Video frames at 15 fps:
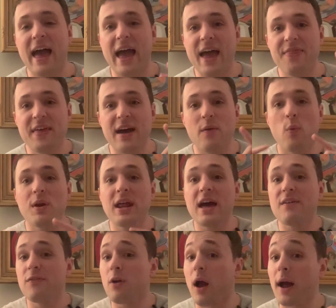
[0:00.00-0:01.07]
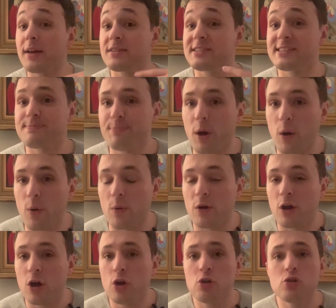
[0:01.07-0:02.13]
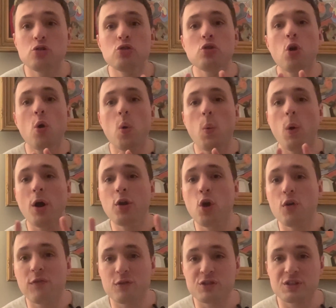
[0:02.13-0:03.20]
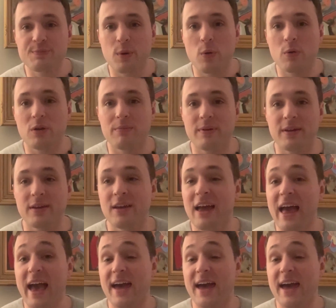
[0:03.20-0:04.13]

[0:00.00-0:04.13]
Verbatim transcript: and that whenever I spoke, no one overspoke me.